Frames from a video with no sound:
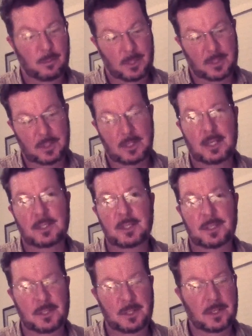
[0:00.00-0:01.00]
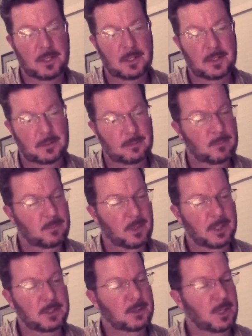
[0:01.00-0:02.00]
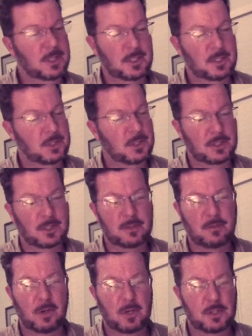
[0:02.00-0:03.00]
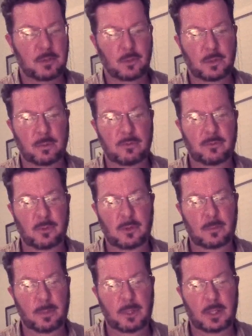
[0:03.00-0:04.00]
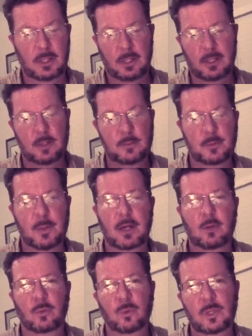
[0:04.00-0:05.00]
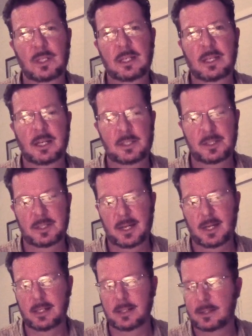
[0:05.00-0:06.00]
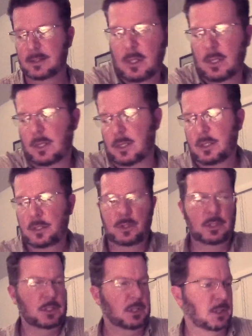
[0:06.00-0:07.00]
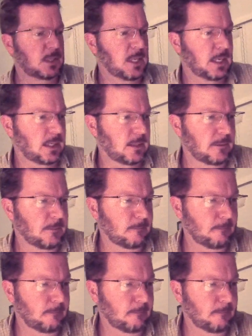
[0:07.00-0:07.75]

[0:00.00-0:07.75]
Makes it nice and snug. It stretches just as far as it would before, but it comes back really nice and tight. Then you're just going to take